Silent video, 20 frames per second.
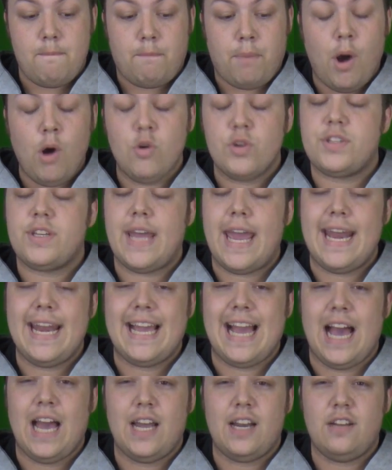post
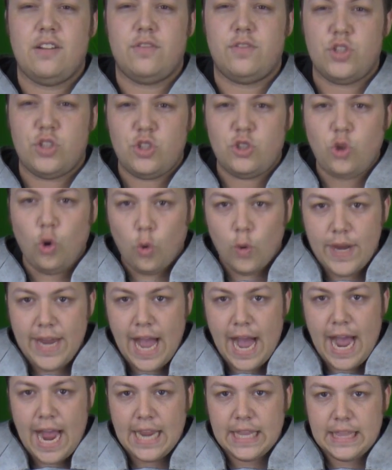any kind of story
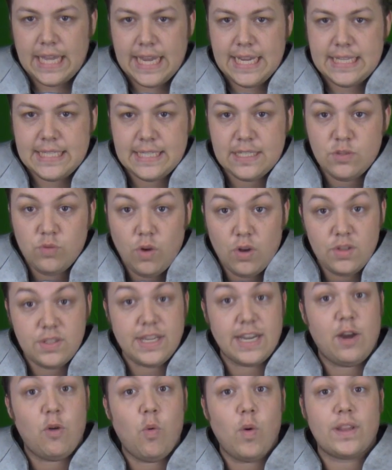highlights, as well as
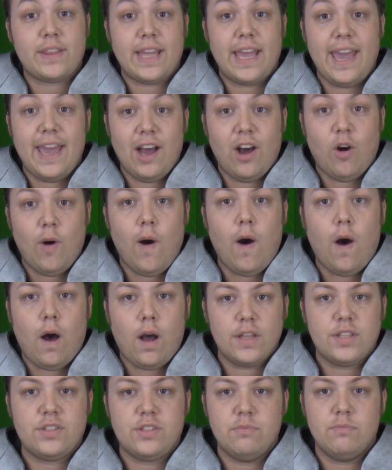like what the hell
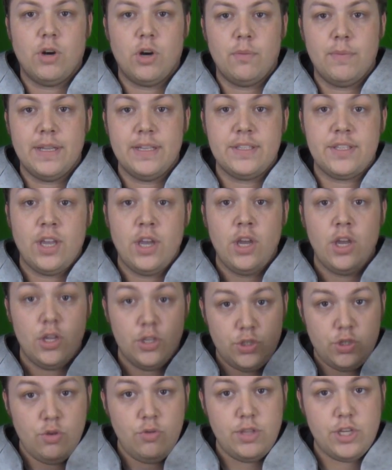awesome moments
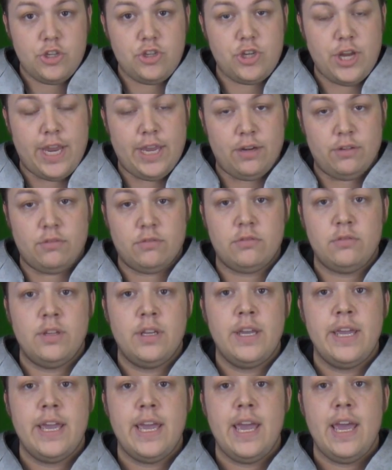to this channel.
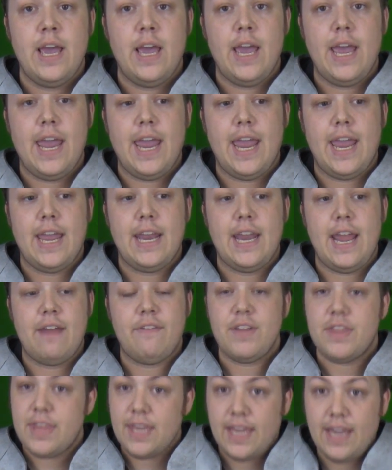And
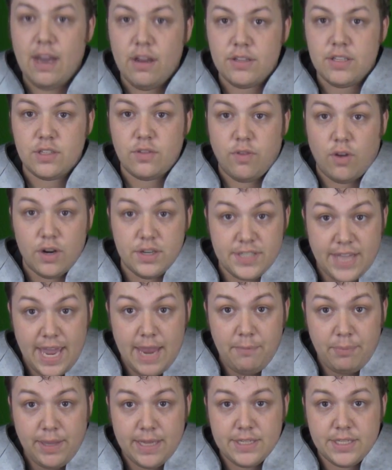everything else as far as
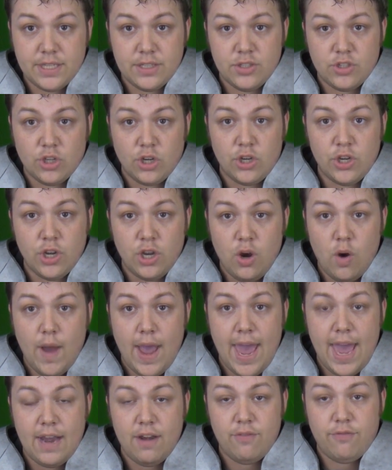gameplay is concerned, you can go
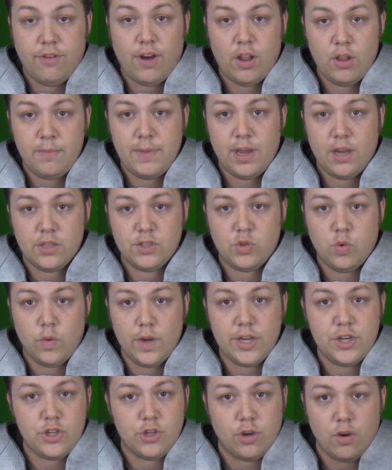ahead and follow me on
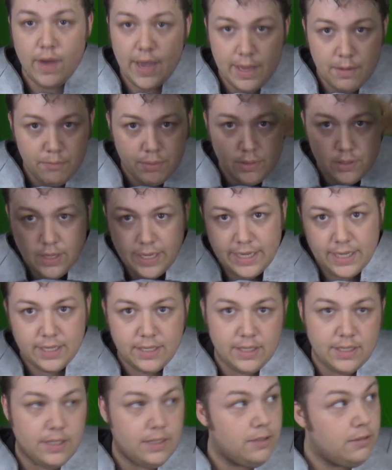Twitch. I'll go ahead and put like
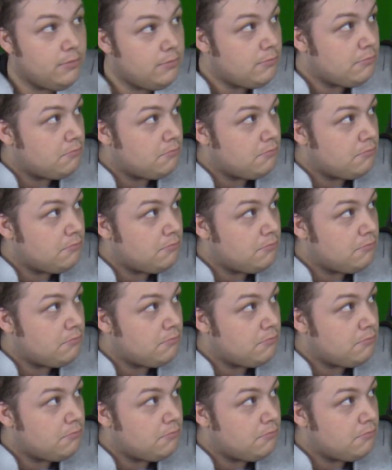a